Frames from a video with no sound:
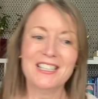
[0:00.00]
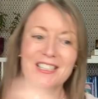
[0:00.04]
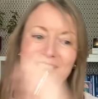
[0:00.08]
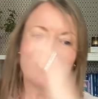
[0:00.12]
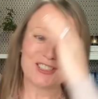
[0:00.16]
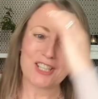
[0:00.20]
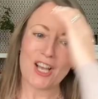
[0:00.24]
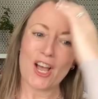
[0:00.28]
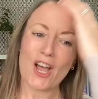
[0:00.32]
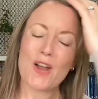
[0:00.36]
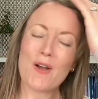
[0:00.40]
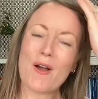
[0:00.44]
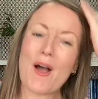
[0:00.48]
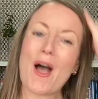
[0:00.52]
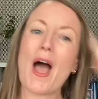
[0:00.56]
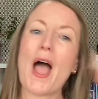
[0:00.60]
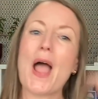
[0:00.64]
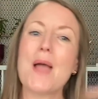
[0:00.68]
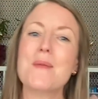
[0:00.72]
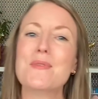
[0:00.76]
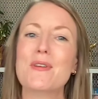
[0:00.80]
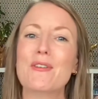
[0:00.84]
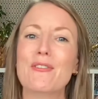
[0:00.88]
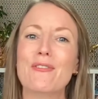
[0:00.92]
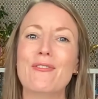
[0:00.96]
So I
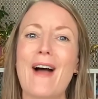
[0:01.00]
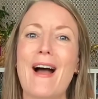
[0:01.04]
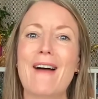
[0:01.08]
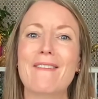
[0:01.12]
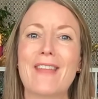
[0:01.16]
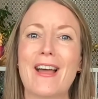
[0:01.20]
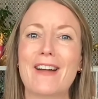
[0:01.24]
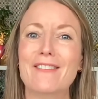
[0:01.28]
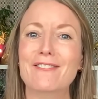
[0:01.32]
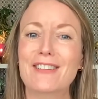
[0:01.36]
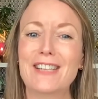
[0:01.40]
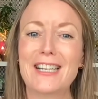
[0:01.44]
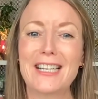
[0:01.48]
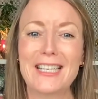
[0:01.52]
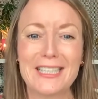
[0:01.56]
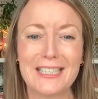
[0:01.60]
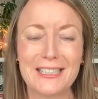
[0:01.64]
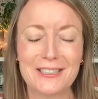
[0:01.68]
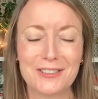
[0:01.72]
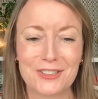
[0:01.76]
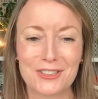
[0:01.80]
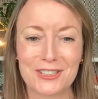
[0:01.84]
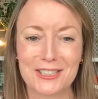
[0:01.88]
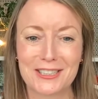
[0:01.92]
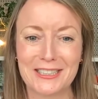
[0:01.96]
hope you found that really
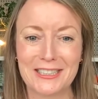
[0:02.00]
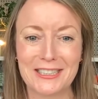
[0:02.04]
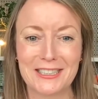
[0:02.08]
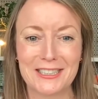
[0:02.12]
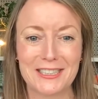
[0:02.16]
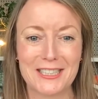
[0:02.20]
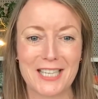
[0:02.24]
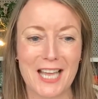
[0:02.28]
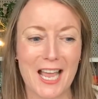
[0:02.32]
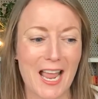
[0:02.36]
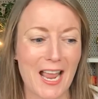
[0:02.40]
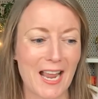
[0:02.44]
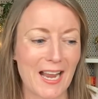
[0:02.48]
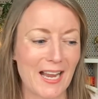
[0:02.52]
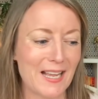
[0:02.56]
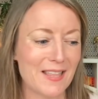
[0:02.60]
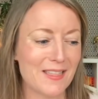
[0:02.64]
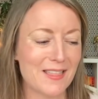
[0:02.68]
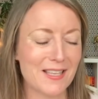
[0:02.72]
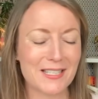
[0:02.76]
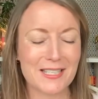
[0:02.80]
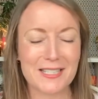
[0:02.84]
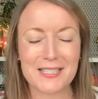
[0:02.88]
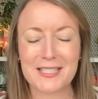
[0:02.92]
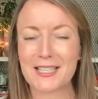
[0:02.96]
interesting today.
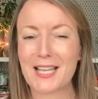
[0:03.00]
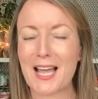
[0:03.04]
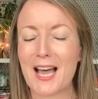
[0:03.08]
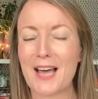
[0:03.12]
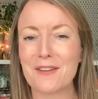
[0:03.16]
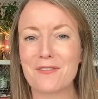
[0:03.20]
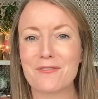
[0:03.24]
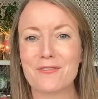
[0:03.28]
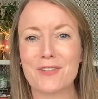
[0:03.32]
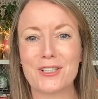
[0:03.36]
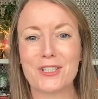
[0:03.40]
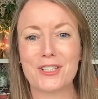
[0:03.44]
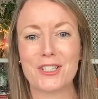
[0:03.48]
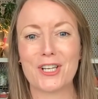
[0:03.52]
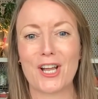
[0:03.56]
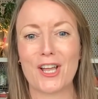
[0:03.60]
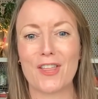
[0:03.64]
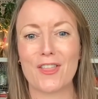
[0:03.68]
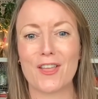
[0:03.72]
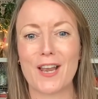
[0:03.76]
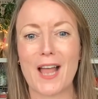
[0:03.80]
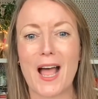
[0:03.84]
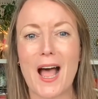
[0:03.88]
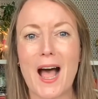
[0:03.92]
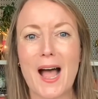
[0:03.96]
This is the kind of video
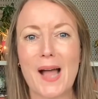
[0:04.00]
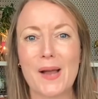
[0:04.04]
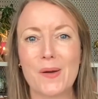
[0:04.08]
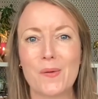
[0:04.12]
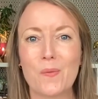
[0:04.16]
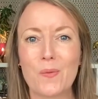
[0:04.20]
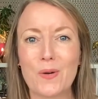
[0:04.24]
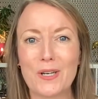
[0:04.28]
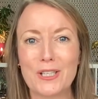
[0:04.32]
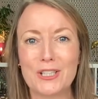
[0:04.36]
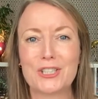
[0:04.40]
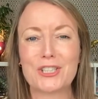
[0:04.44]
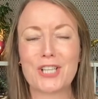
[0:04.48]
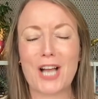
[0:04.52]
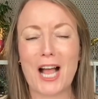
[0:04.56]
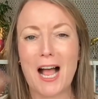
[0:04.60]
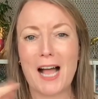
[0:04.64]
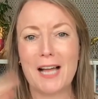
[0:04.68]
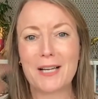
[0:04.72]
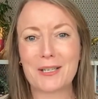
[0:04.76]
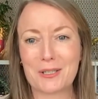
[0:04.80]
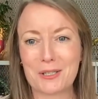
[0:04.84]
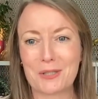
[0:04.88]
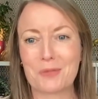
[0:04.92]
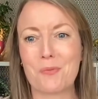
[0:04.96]
that I wish
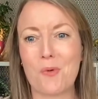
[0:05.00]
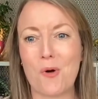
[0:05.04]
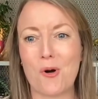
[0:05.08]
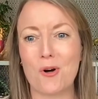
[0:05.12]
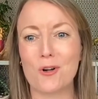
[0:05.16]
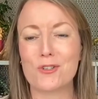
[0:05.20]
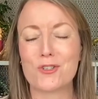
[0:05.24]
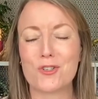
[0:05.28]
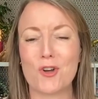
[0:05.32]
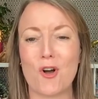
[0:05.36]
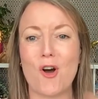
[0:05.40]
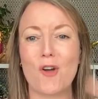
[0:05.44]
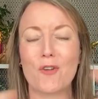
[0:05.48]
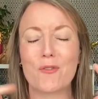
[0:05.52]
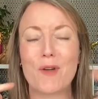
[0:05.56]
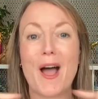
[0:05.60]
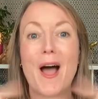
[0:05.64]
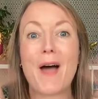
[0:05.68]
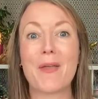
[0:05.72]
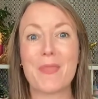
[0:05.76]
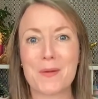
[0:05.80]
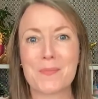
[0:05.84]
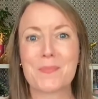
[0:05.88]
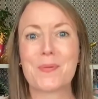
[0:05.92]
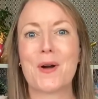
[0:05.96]
I could watch on
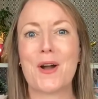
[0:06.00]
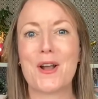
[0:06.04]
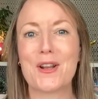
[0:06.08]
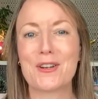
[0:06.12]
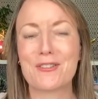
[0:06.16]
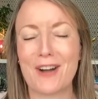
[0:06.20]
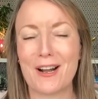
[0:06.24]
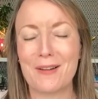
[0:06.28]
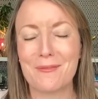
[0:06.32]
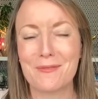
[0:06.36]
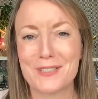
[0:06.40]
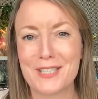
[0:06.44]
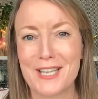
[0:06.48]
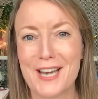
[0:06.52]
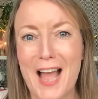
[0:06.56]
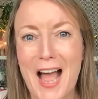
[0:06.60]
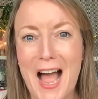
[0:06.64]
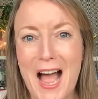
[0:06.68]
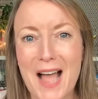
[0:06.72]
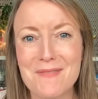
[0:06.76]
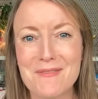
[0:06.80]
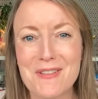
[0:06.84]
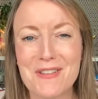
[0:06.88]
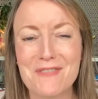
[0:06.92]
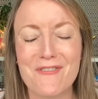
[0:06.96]
other programs that
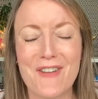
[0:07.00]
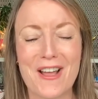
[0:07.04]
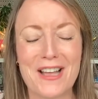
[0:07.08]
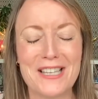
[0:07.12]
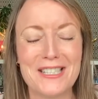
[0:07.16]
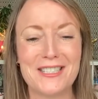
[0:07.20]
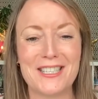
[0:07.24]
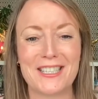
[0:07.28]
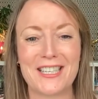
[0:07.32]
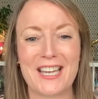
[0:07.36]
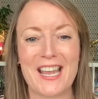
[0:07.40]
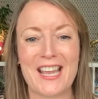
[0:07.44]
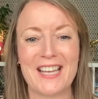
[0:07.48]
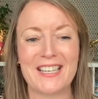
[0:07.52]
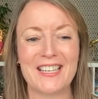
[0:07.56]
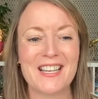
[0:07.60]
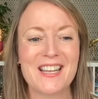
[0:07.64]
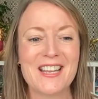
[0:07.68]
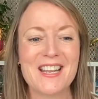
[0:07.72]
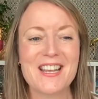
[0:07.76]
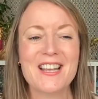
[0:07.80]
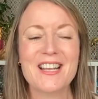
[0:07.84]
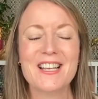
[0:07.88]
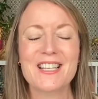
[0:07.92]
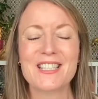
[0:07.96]
I'm investing in.
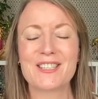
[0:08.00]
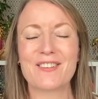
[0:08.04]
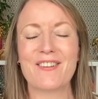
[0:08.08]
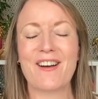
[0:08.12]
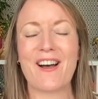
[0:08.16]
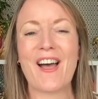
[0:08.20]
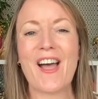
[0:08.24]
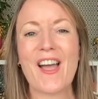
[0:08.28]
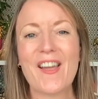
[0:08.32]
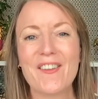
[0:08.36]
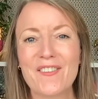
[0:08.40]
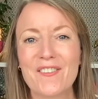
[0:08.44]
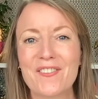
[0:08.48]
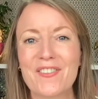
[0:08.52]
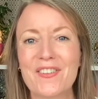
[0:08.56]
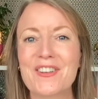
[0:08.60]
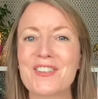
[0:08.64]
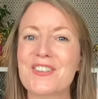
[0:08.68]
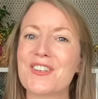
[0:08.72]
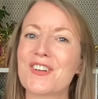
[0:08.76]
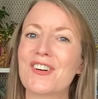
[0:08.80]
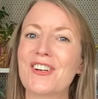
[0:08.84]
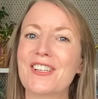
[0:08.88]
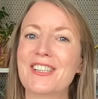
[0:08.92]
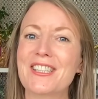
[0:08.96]
So I hope you've
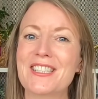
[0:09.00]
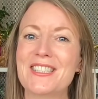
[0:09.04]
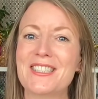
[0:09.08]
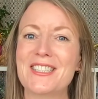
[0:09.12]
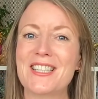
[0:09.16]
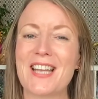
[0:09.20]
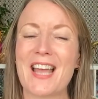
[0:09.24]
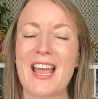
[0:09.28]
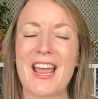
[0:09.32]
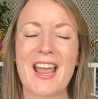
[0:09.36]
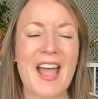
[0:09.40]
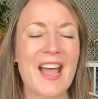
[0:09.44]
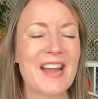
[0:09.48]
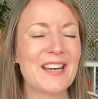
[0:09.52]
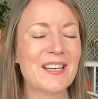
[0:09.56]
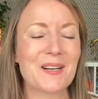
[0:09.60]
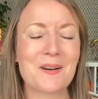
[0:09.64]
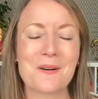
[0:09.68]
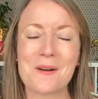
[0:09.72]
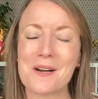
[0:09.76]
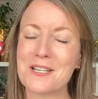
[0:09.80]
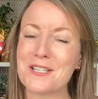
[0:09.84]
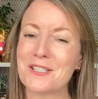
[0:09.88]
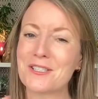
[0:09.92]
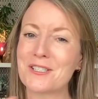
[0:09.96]
enjoyed this today. Any
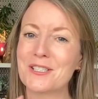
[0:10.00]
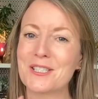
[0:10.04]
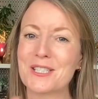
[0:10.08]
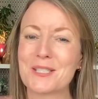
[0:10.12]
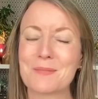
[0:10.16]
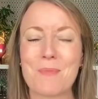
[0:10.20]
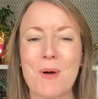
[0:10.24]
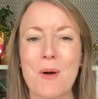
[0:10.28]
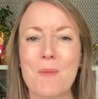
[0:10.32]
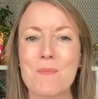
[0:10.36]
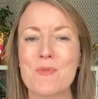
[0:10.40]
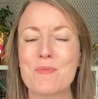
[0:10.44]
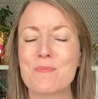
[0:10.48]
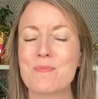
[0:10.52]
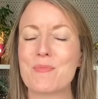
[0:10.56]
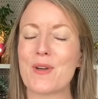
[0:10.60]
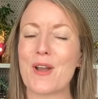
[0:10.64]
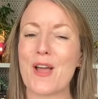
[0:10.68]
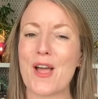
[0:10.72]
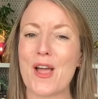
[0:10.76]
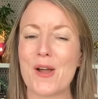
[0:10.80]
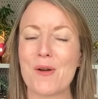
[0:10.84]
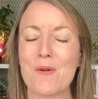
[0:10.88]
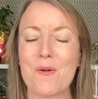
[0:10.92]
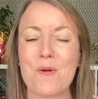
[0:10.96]
questions, pop them
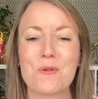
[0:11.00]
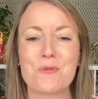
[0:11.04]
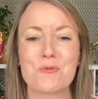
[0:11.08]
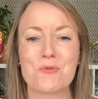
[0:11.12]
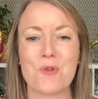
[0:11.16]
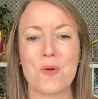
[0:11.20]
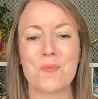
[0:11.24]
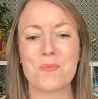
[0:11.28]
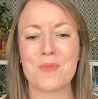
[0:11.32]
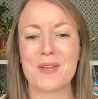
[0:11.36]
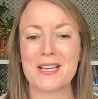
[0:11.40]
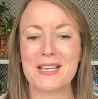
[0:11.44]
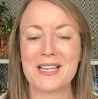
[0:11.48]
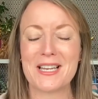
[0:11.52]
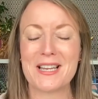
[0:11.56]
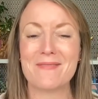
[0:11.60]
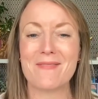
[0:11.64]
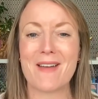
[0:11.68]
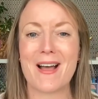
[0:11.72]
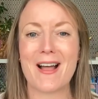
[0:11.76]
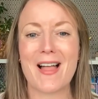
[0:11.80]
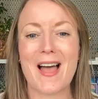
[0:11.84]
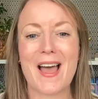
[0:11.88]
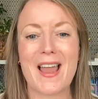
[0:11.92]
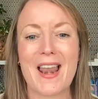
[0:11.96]
below or drop me an
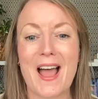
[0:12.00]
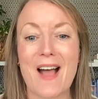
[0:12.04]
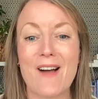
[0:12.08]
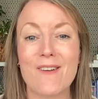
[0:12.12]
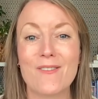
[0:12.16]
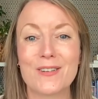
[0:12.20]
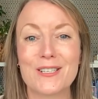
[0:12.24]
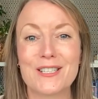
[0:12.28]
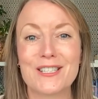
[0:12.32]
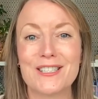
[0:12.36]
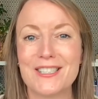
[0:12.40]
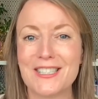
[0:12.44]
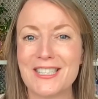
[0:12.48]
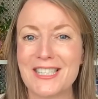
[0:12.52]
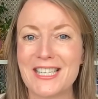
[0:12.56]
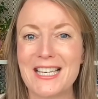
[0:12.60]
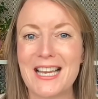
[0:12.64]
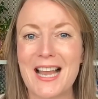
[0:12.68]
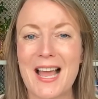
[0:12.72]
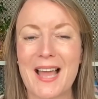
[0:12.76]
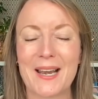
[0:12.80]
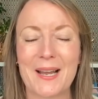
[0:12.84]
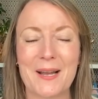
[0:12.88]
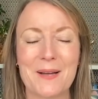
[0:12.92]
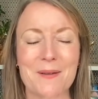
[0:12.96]
email and I will see you
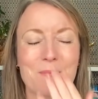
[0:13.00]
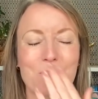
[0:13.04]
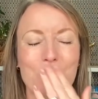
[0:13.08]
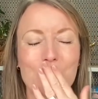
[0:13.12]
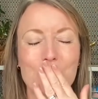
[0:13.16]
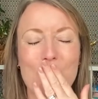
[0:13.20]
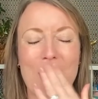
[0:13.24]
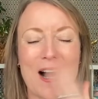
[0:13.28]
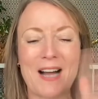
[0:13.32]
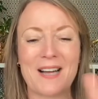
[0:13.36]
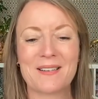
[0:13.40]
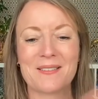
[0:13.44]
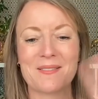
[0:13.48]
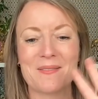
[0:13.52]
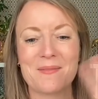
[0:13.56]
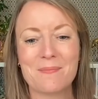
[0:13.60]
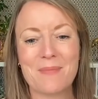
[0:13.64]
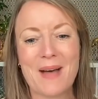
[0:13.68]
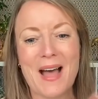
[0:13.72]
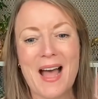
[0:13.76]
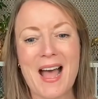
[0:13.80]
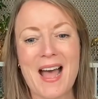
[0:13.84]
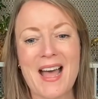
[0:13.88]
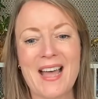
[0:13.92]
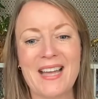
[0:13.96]
later.
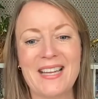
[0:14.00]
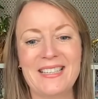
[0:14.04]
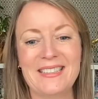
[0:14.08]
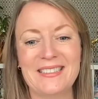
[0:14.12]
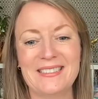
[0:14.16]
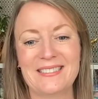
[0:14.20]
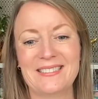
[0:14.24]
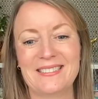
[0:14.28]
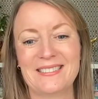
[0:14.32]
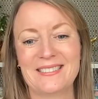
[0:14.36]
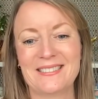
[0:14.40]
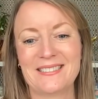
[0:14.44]
Bye.